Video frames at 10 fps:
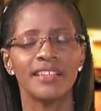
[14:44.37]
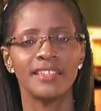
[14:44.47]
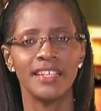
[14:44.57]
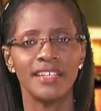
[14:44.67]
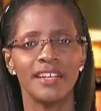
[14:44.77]

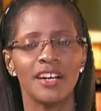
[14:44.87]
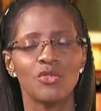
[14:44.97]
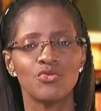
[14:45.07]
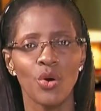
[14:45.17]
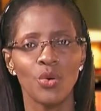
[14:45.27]
the
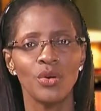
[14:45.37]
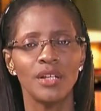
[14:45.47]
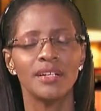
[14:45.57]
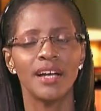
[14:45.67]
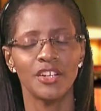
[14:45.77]
role
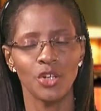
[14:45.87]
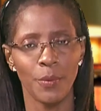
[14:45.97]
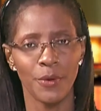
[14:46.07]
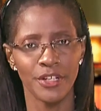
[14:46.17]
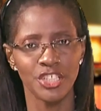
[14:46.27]
and
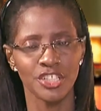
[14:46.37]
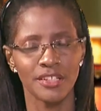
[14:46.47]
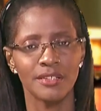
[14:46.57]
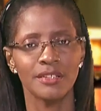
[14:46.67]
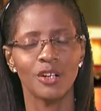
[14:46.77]

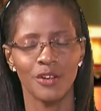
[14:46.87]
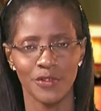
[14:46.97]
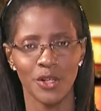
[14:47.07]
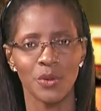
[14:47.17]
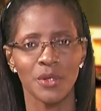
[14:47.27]
operation of
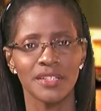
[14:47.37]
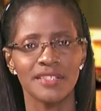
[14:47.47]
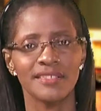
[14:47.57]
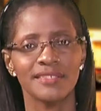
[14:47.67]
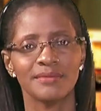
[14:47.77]
the
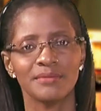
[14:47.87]
courts.